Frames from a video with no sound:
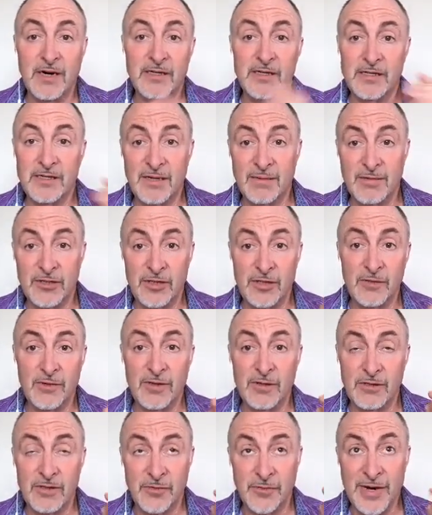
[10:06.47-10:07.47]
This is number
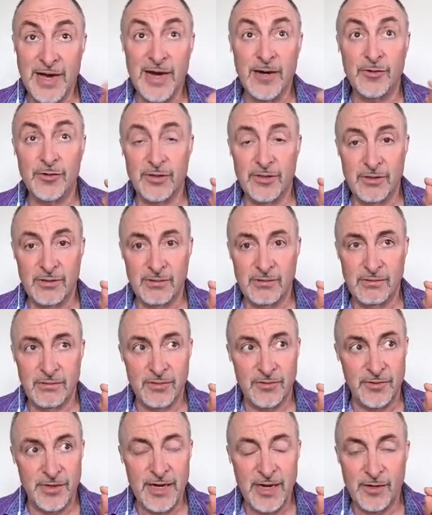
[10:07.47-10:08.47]

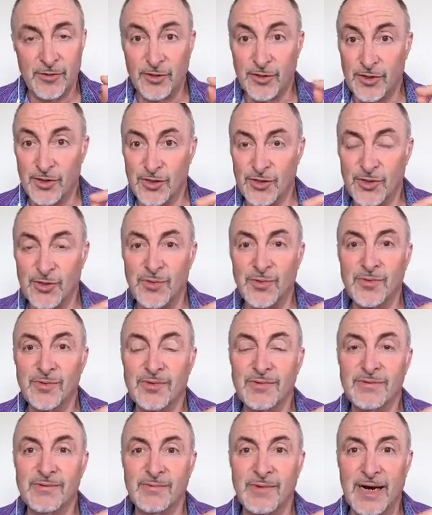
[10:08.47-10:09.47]
302.
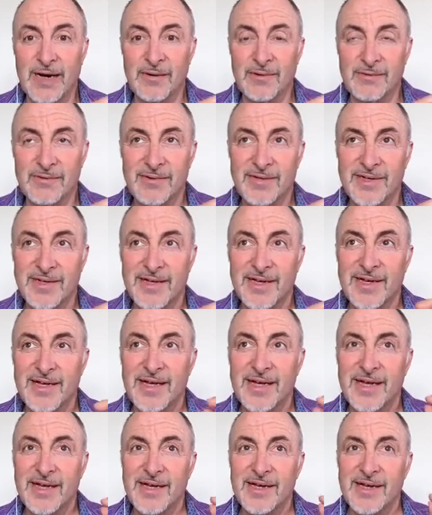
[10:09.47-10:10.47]
Wow.
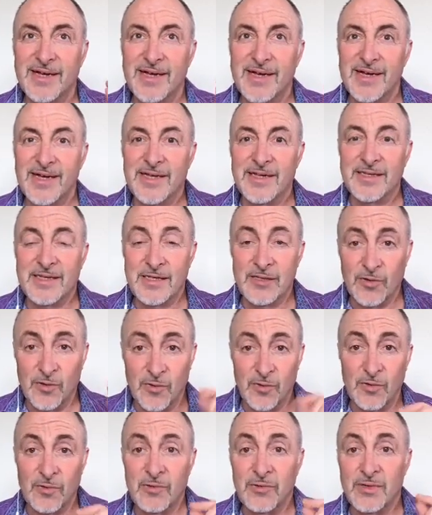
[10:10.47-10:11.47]
These
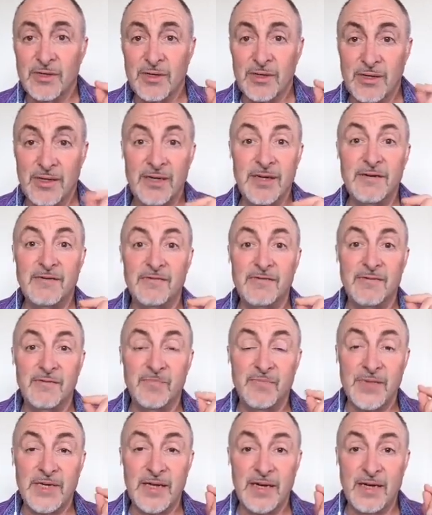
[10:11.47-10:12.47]
all live
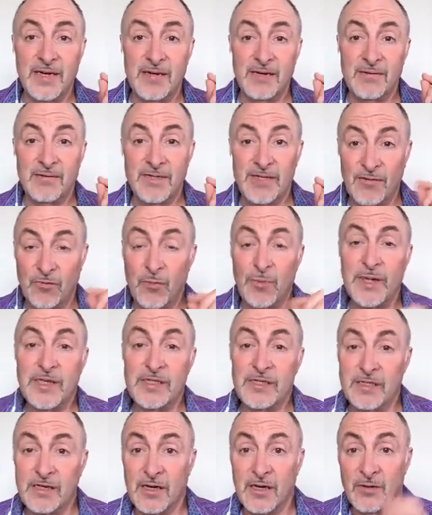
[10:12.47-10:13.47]
in several
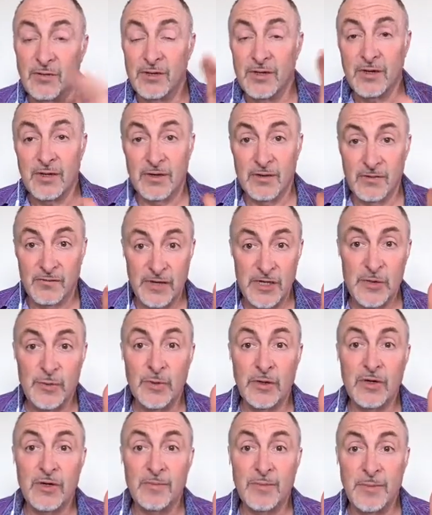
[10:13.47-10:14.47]
places, including on
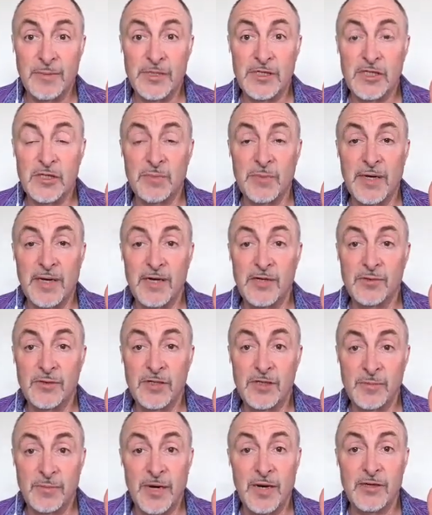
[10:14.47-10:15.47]
Facebook, on my business page, which
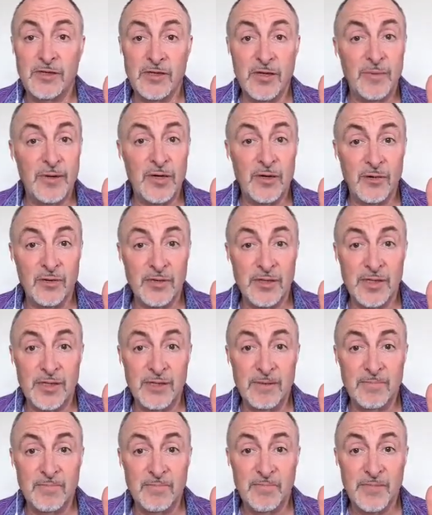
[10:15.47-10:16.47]
is Barry Selby, the author,
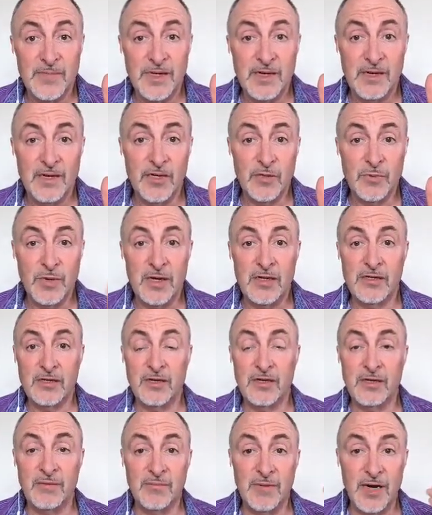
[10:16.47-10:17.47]
as well as
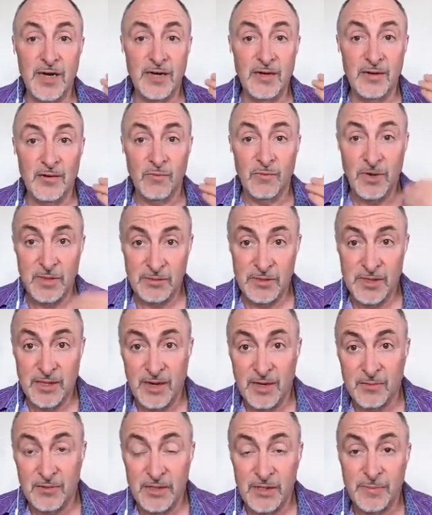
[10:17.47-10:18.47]
on my website,
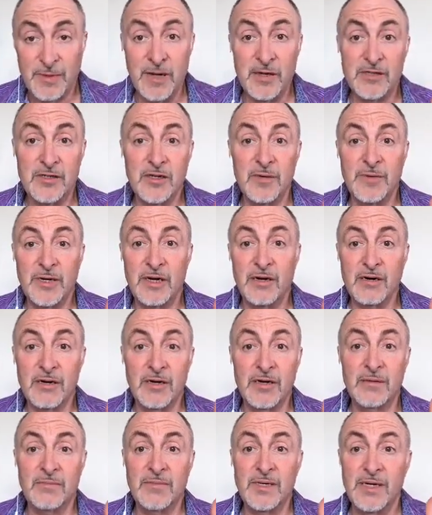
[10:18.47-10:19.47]
which is
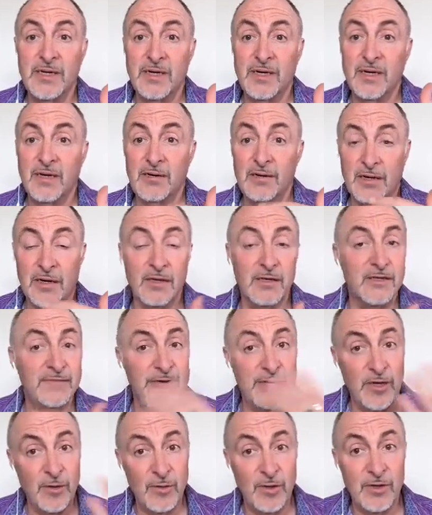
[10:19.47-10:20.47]
barryselby.com. You click on the
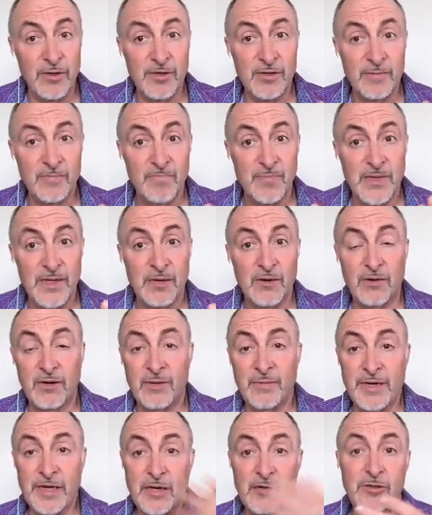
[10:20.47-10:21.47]
video blog, or on
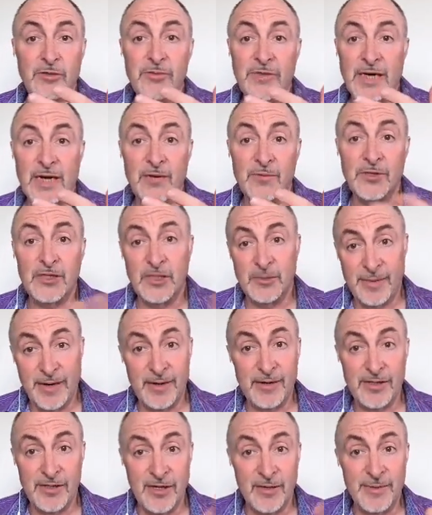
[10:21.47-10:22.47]
my YouTube channel, which is Barry
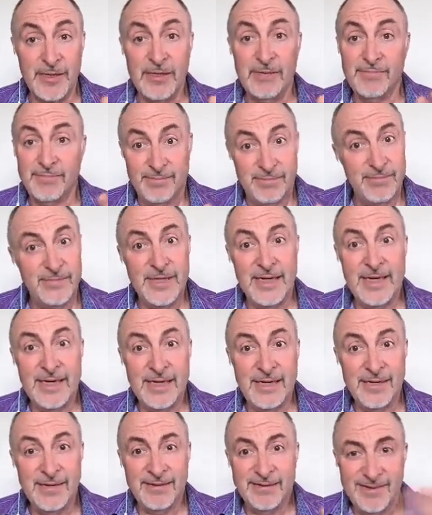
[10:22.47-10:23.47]
Selby.
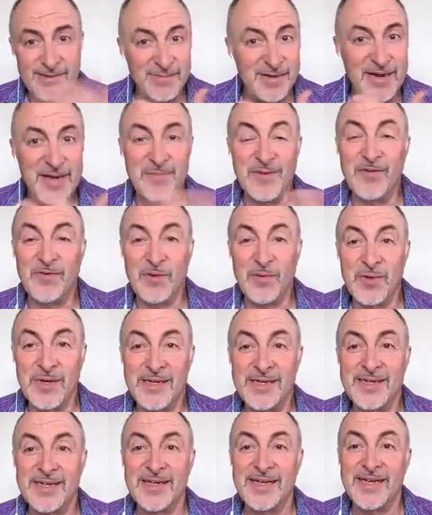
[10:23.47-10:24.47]
Ta-da! My name everywhere.
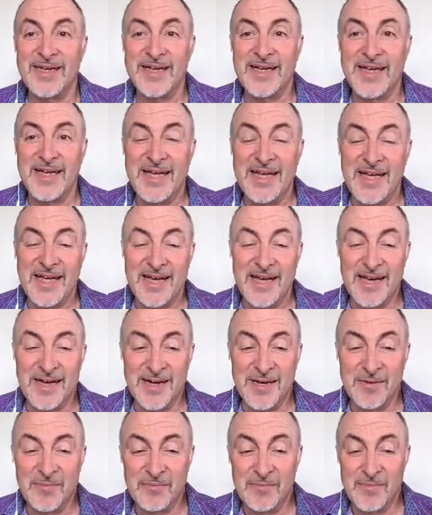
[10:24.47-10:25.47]

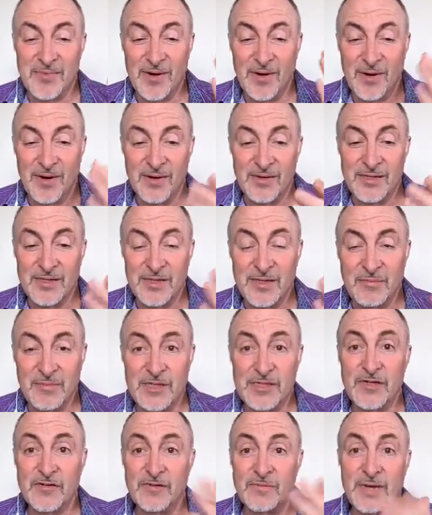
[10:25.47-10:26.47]
On the
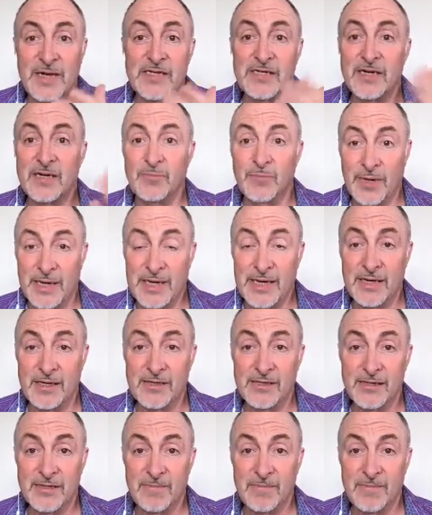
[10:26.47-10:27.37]
Messages to the Masculine playlist.